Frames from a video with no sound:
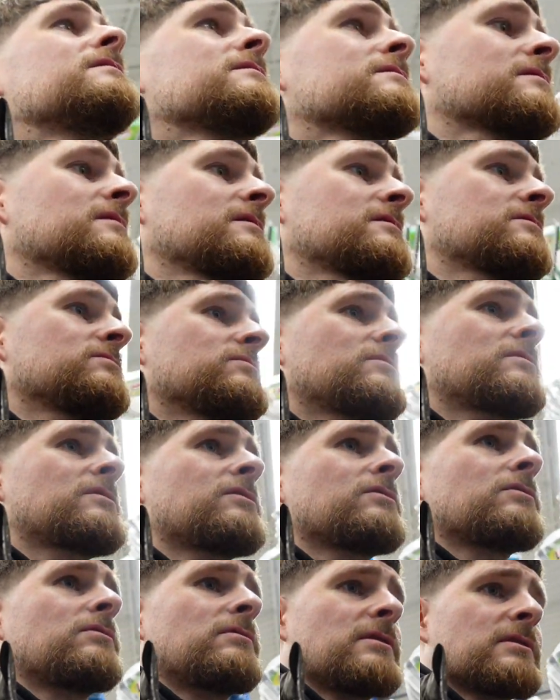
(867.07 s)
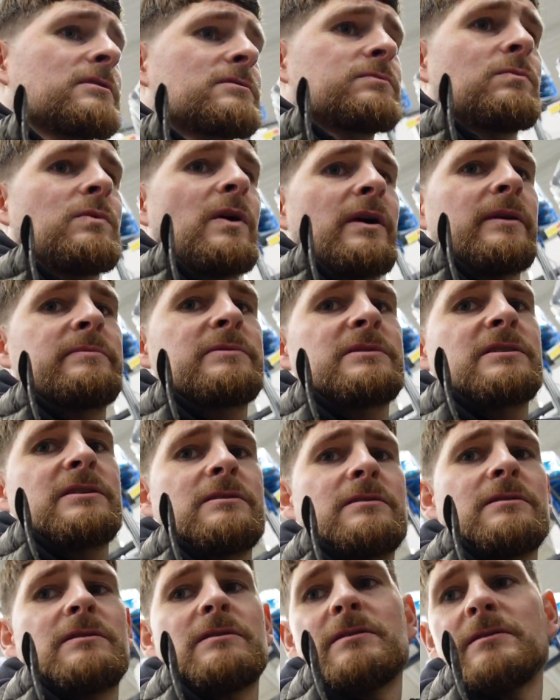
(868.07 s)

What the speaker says: So that's all Clorox wipes.